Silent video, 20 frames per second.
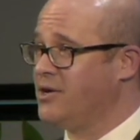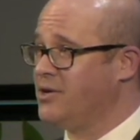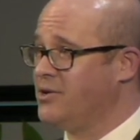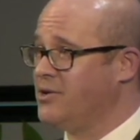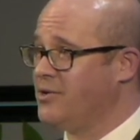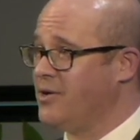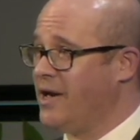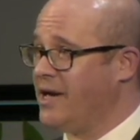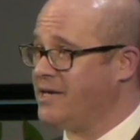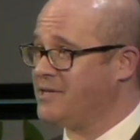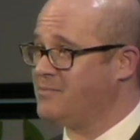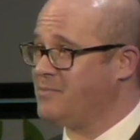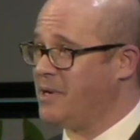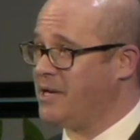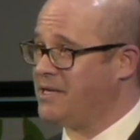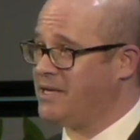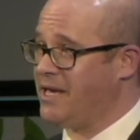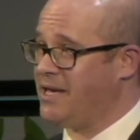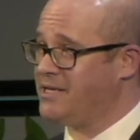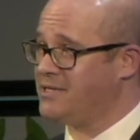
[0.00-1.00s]
your
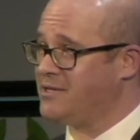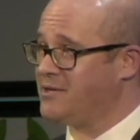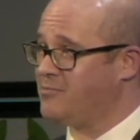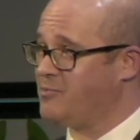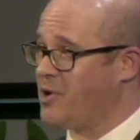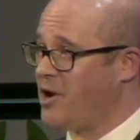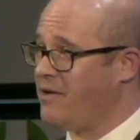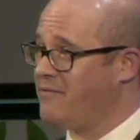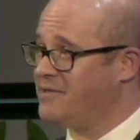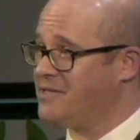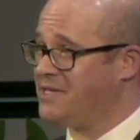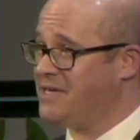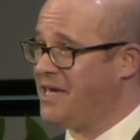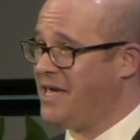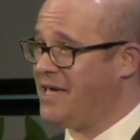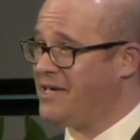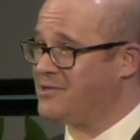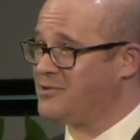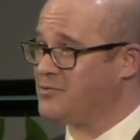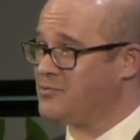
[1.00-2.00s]
expectation of privacy
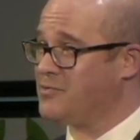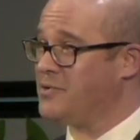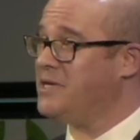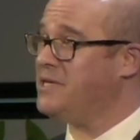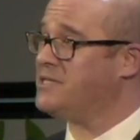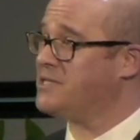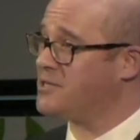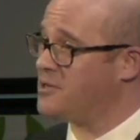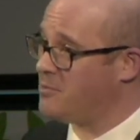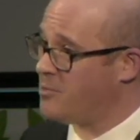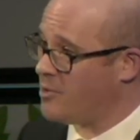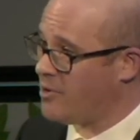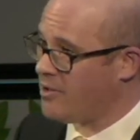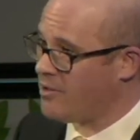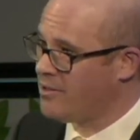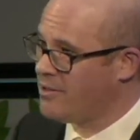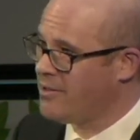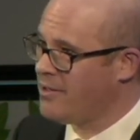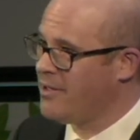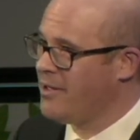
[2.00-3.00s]
as
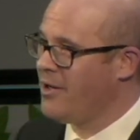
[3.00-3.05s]
reasonable,